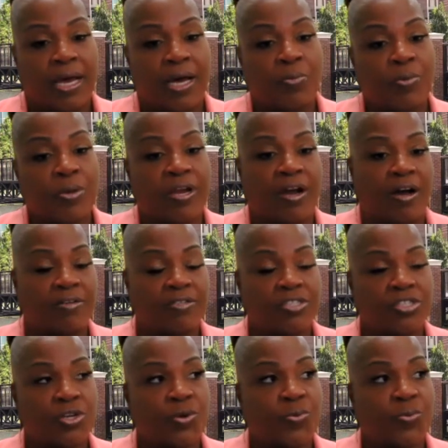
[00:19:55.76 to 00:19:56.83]
We are
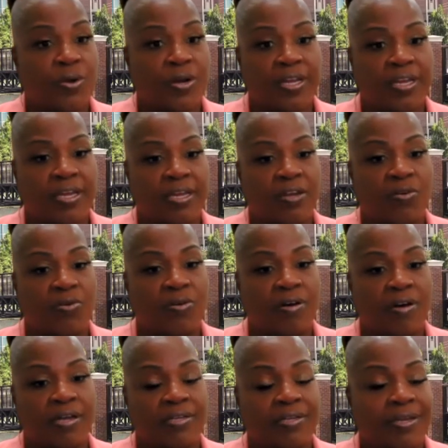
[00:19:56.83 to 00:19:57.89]
also working
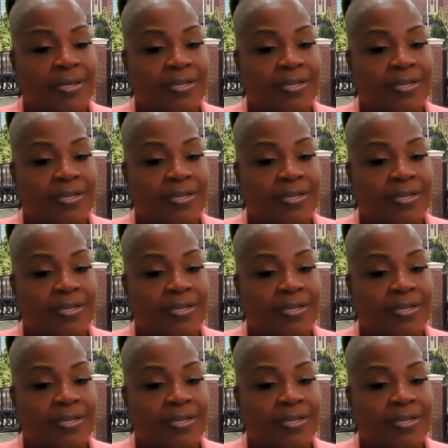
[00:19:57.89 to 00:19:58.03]
on